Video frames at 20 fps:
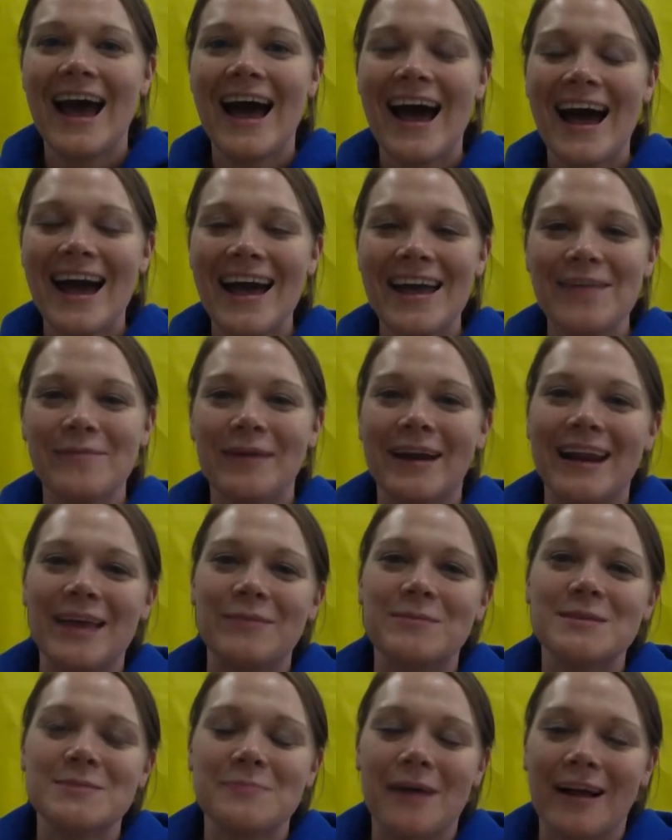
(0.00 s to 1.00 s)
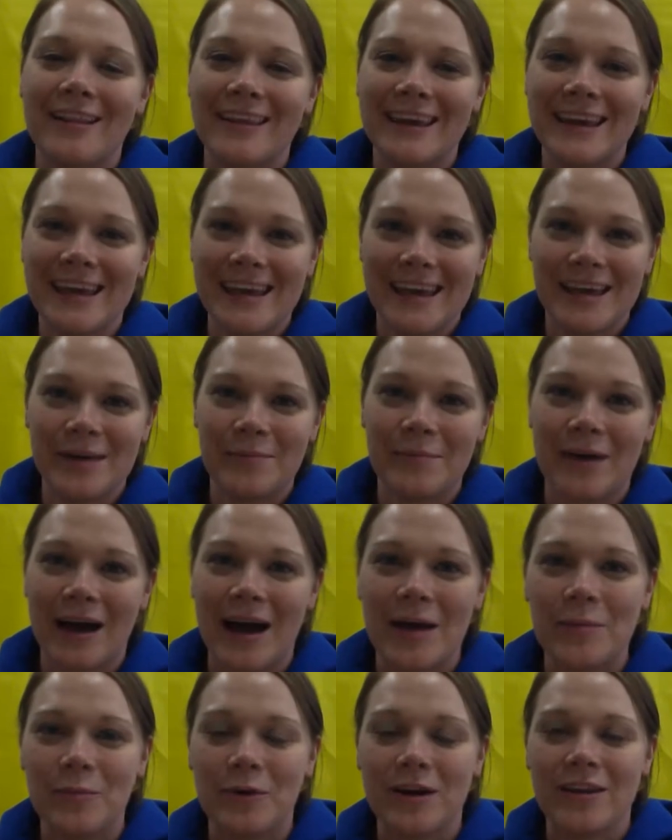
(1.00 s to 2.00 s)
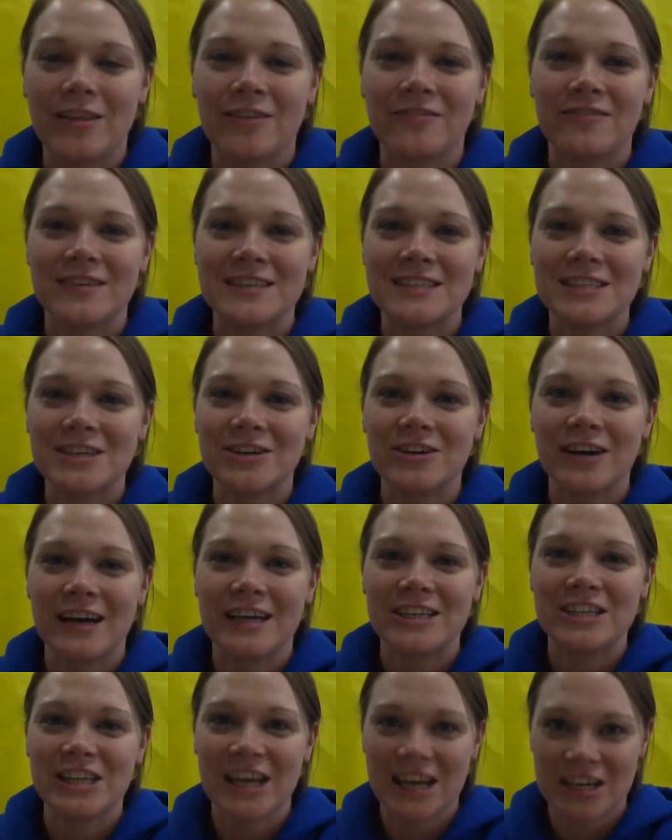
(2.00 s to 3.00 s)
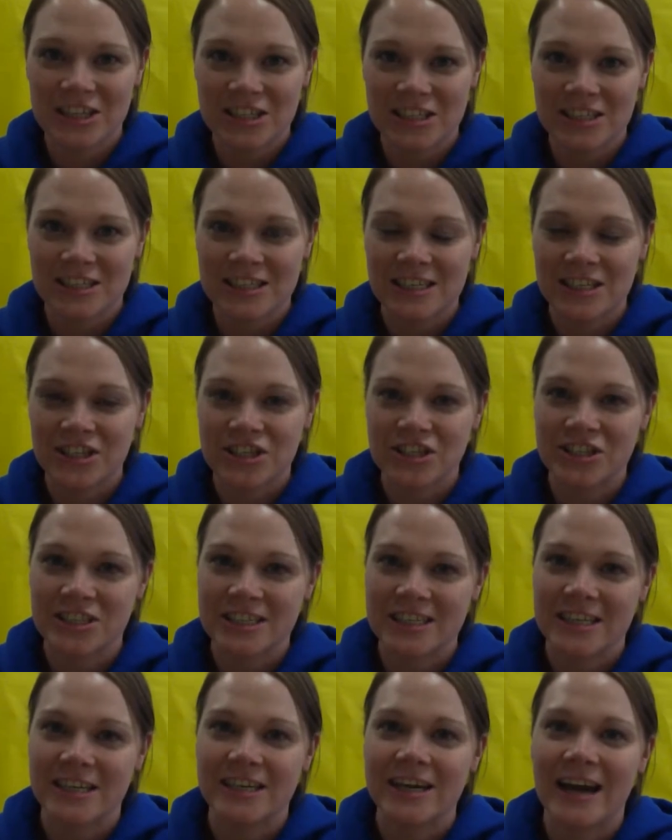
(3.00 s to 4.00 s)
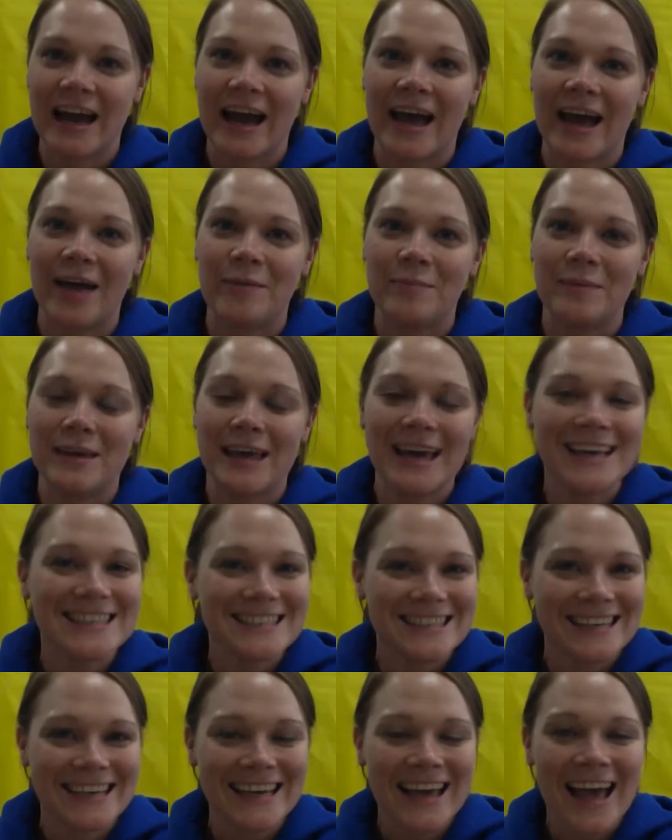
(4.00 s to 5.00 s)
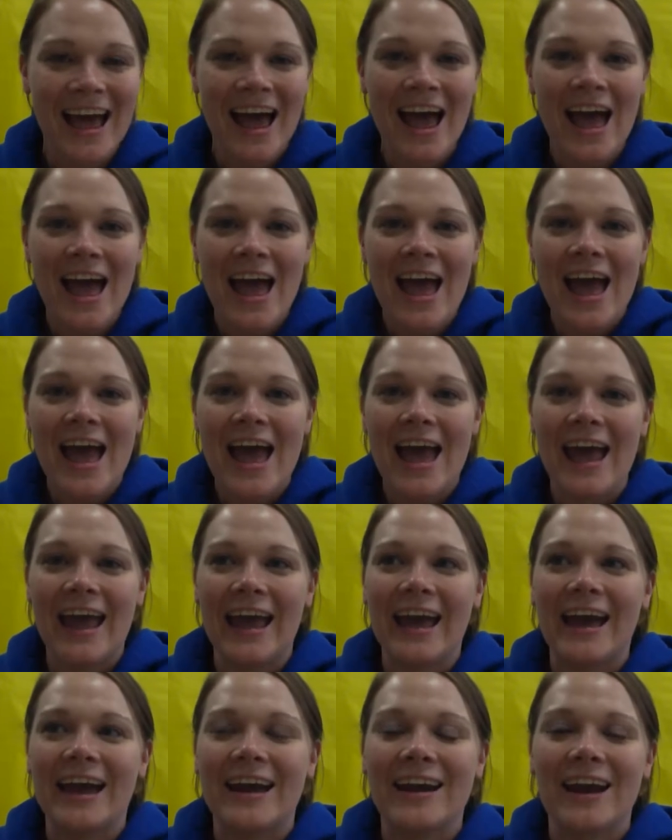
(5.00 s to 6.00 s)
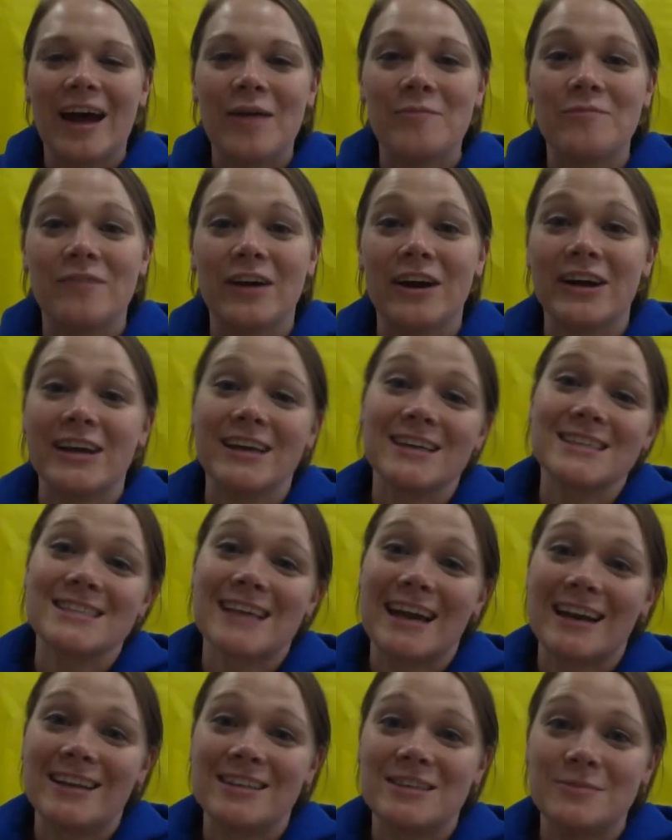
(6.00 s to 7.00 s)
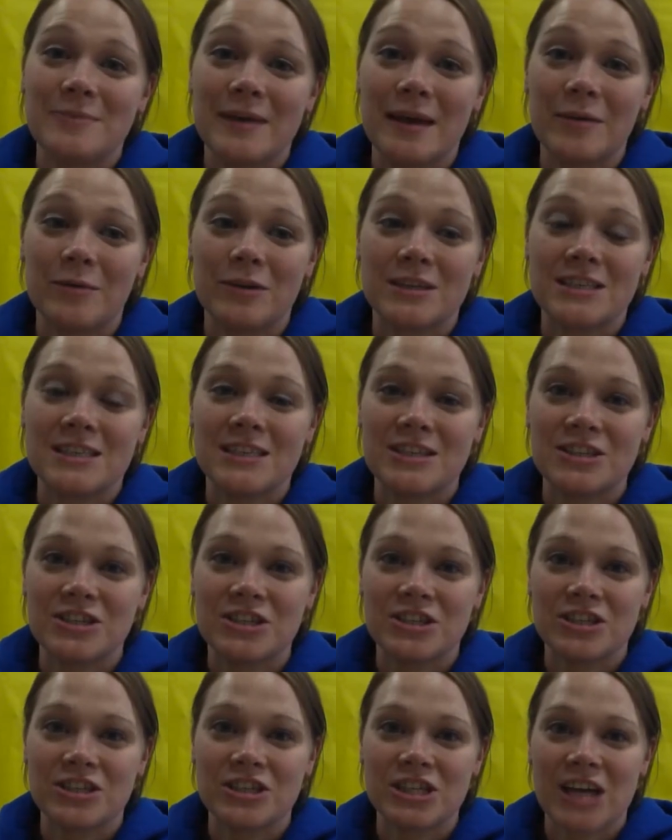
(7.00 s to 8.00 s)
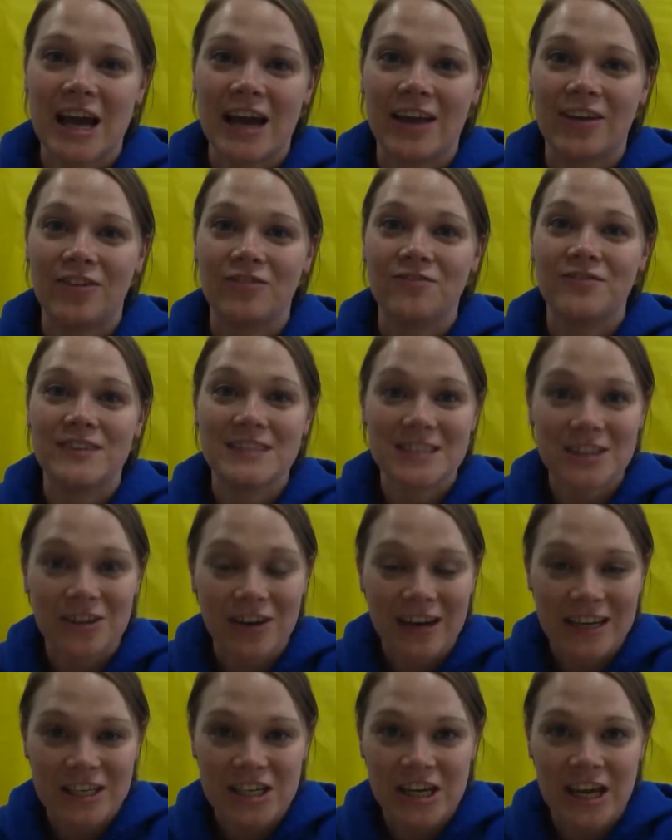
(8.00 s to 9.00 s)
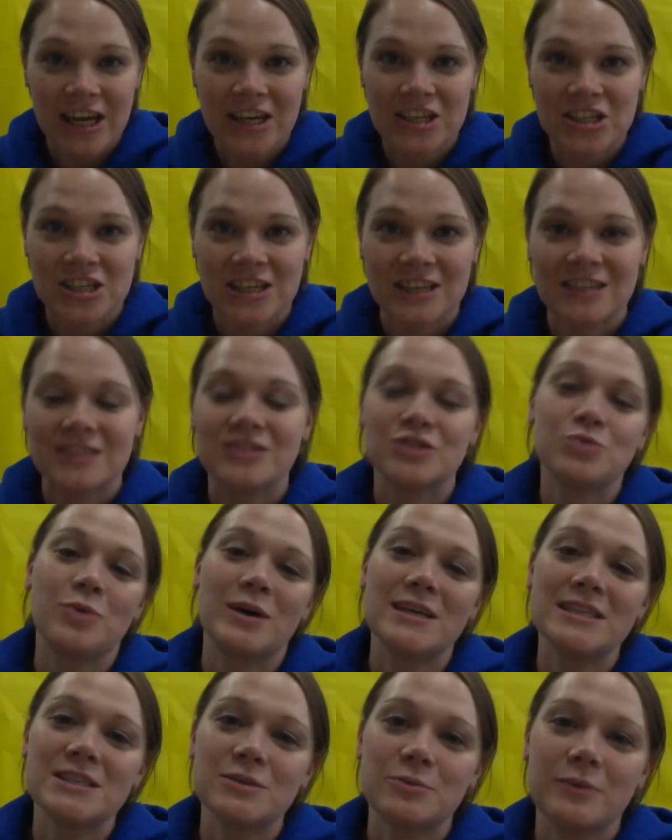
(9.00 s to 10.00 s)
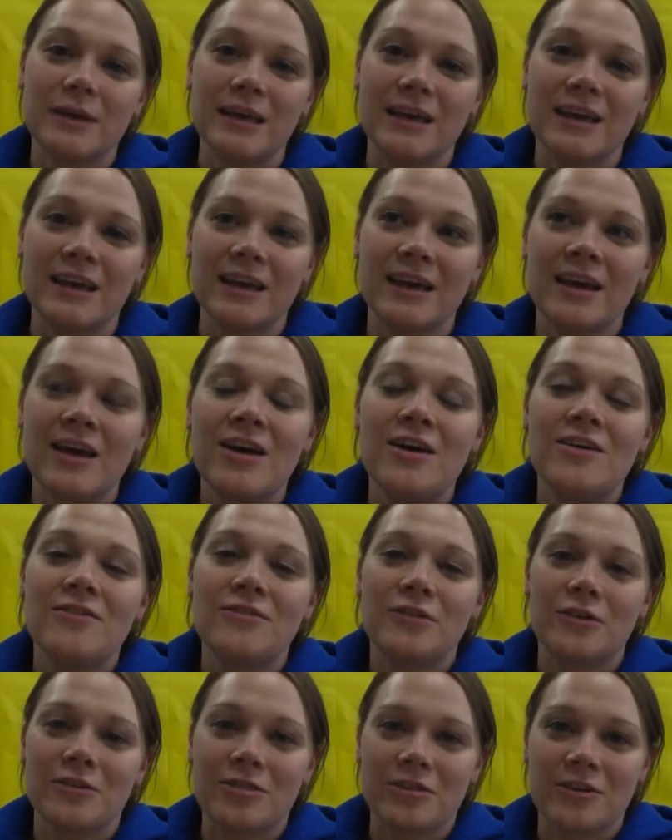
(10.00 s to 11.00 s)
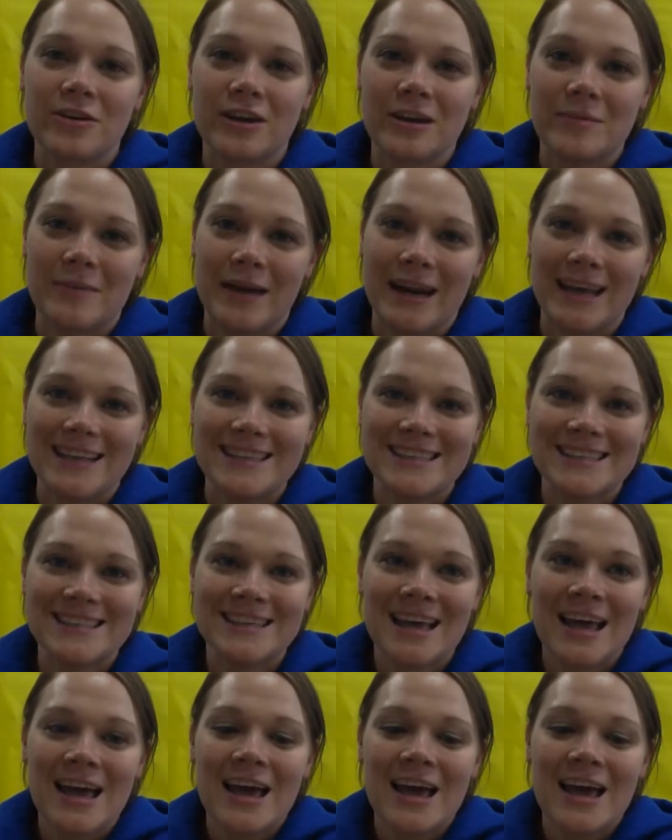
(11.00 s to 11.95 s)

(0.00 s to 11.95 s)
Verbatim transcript: Hi, my name is Molly Kim. I'm one of the physical education teachers here at BKC, and I'm very excited to be able to teach your child physical education twice a week for 30 minutes.